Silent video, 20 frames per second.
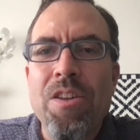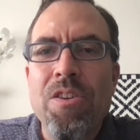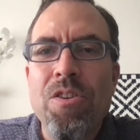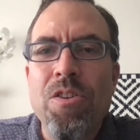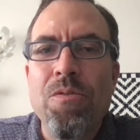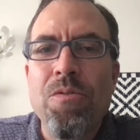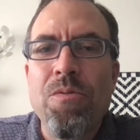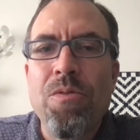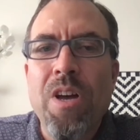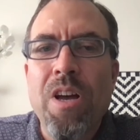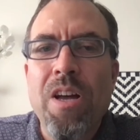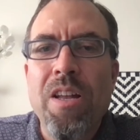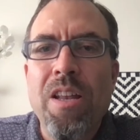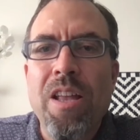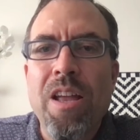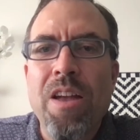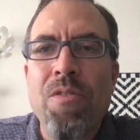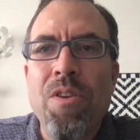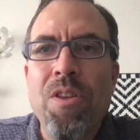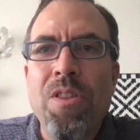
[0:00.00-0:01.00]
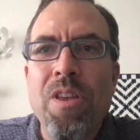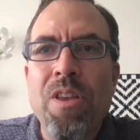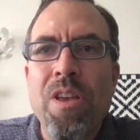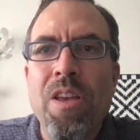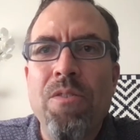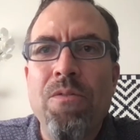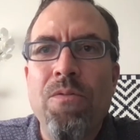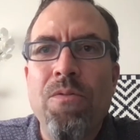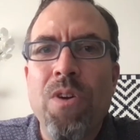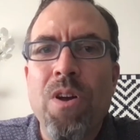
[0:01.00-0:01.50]
you've got
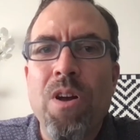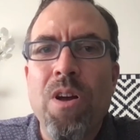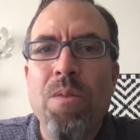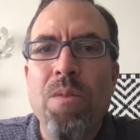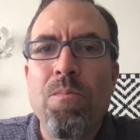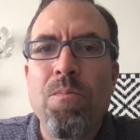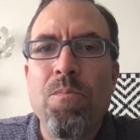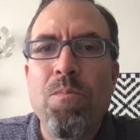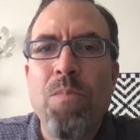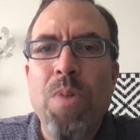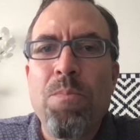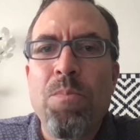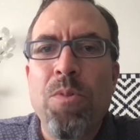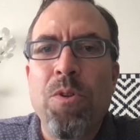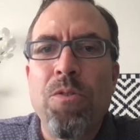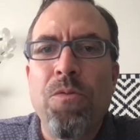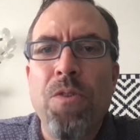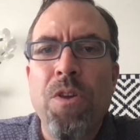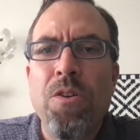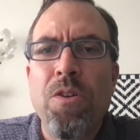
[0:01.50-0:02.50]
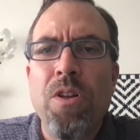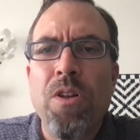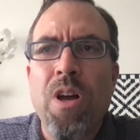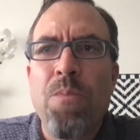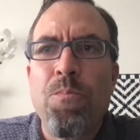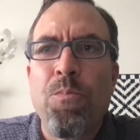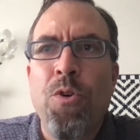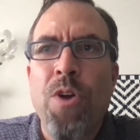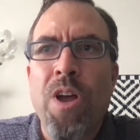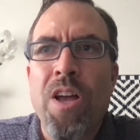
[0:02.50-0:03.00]
everything from people feel
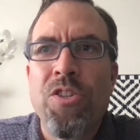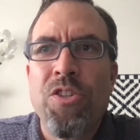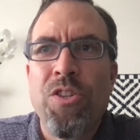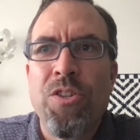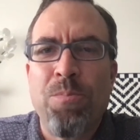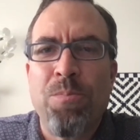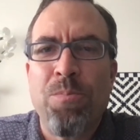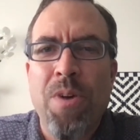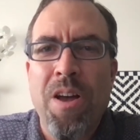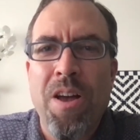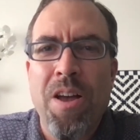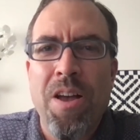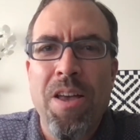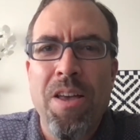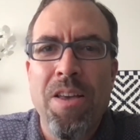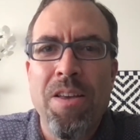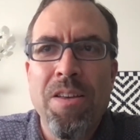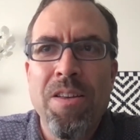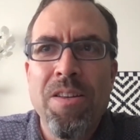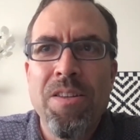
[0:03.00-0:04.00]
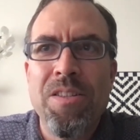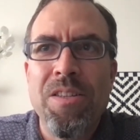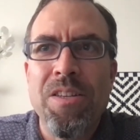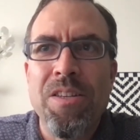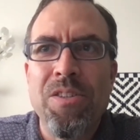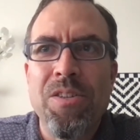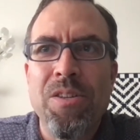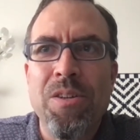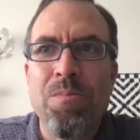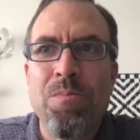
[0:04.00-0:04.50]
oppressed by
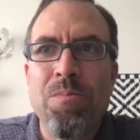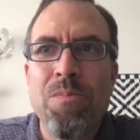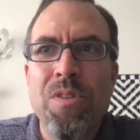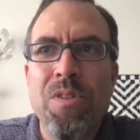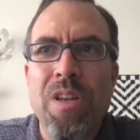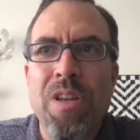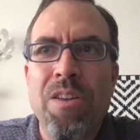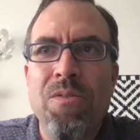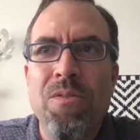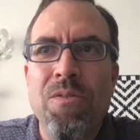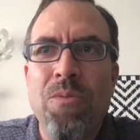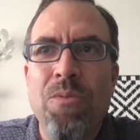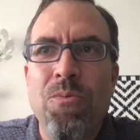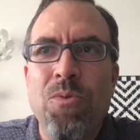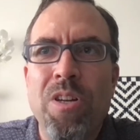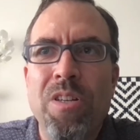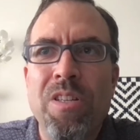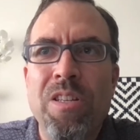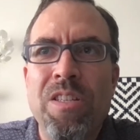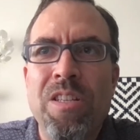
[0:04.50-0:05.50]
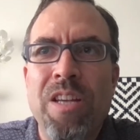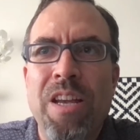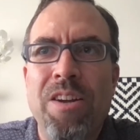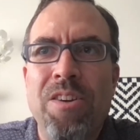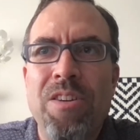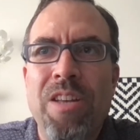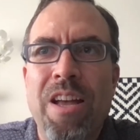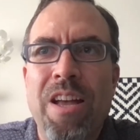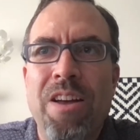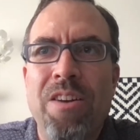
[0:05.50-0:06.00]
systems and want to tear
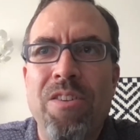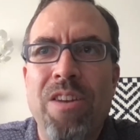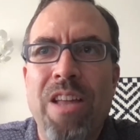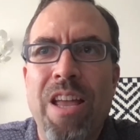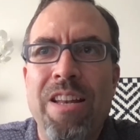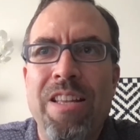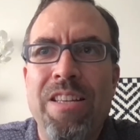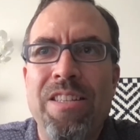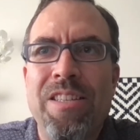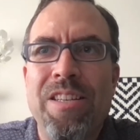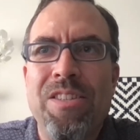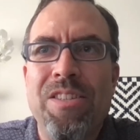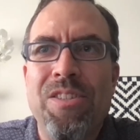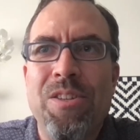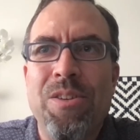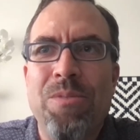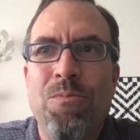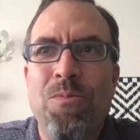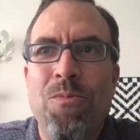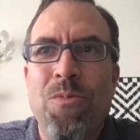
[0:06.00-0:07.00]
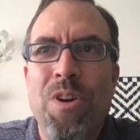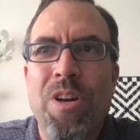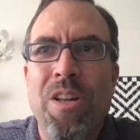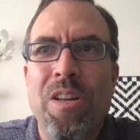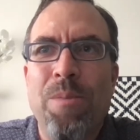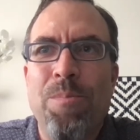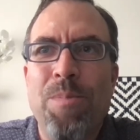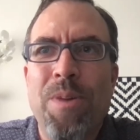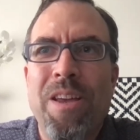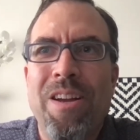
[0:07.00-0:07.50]
down any system when it
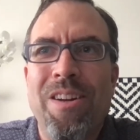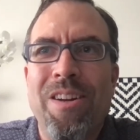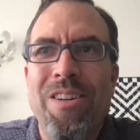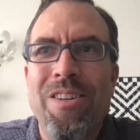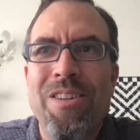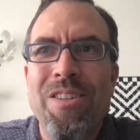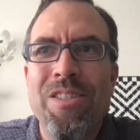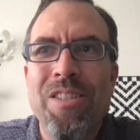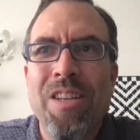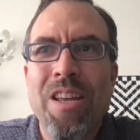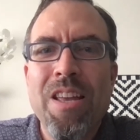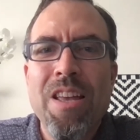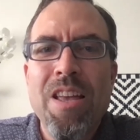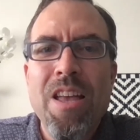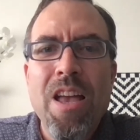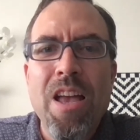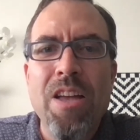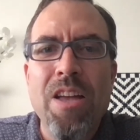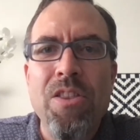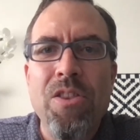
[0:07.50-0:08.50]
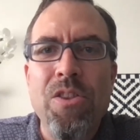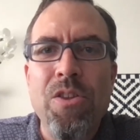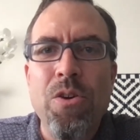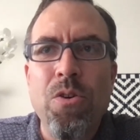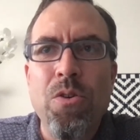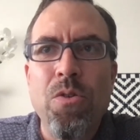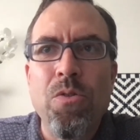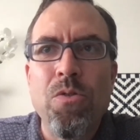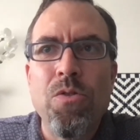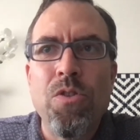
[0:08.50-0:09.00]
appears, and
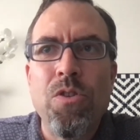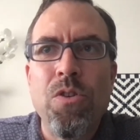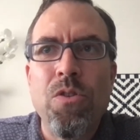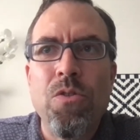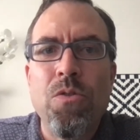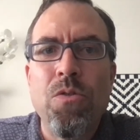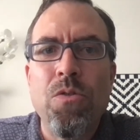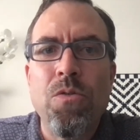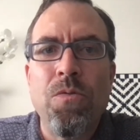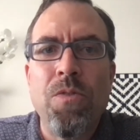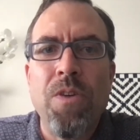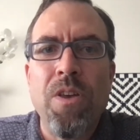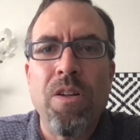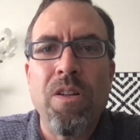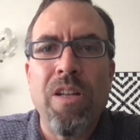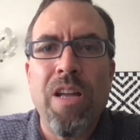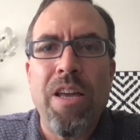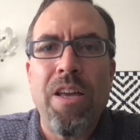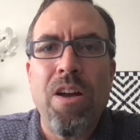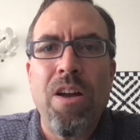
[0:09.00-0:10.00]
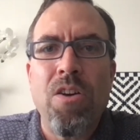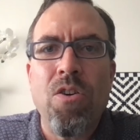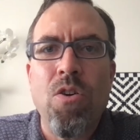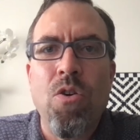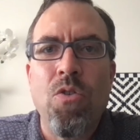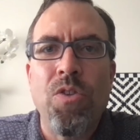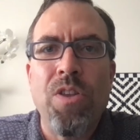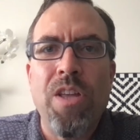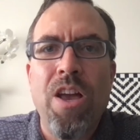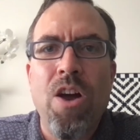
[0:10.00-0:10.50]
those who feel like our
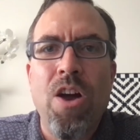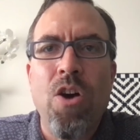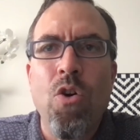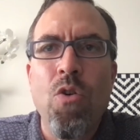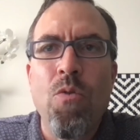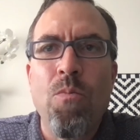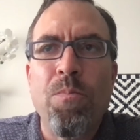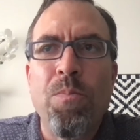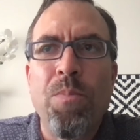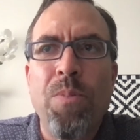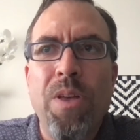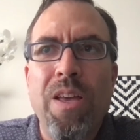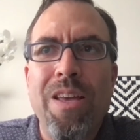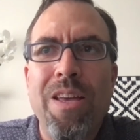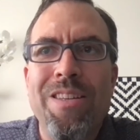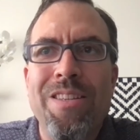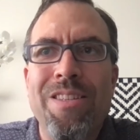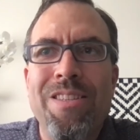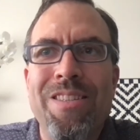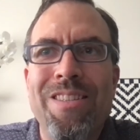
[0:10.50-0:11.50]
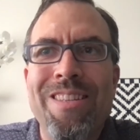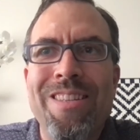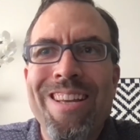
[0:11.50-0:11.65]
only hope is